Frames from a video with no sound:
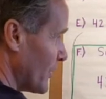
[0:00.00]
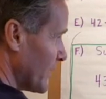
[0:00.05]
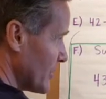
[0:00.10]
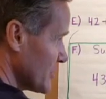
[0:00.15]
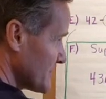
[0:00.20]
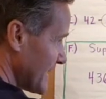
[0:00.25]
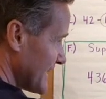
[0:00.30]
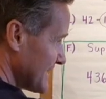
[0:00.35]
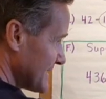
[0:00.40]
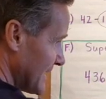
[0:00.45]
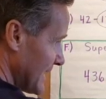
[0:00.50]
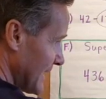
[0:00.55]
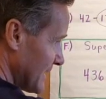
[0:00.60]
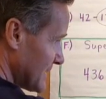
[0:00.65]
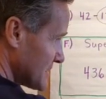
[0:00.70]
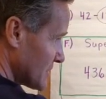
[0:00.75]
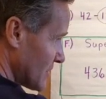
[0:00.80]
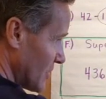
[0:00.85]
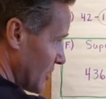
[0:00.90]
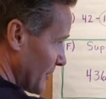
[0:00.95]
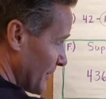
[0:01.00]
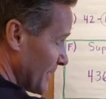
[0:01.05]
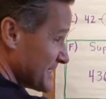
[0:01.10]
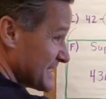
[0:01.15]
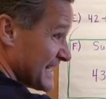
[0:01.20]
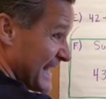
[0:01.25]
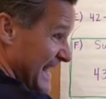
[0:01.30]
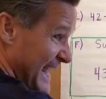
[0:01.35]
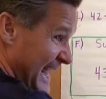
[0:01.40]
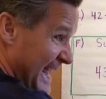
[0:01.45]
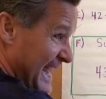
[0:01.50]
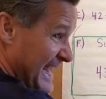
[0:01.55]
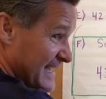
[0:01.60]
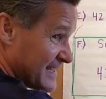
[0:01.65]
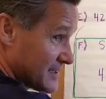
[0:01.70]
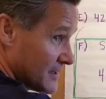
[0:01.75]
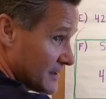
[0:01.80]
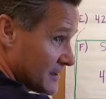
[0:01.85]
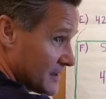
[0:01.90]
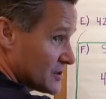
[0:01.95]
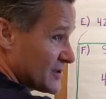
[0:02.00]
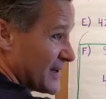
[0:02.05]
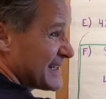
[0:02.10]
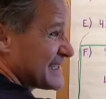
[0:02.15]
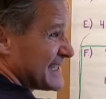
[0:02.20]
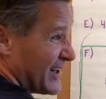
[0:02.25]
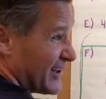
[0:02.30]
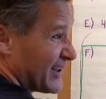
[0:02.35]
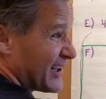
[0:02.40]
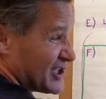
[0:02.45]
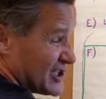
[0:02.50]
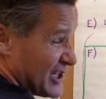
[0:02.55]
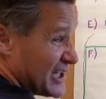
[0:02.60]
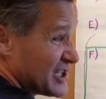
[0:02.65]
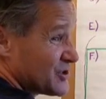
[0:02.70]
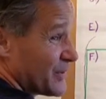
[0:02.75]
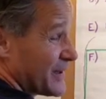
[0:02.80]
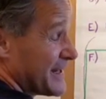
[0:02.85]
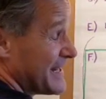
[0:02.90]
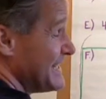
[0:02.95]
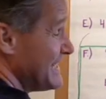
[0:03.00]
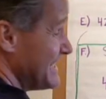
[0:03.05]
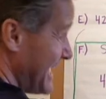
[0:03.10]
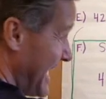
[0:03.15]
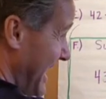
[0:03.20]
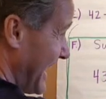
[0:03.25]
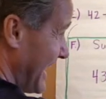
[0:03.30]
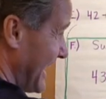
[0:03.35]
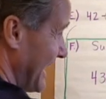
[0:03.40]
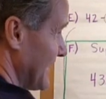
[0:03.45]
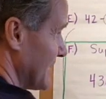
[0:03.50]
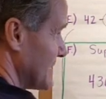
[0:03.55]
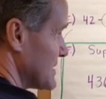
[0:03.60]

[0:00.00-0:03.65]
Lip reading: Here's my tens column. It's an 8. So that's now going to change to a 9.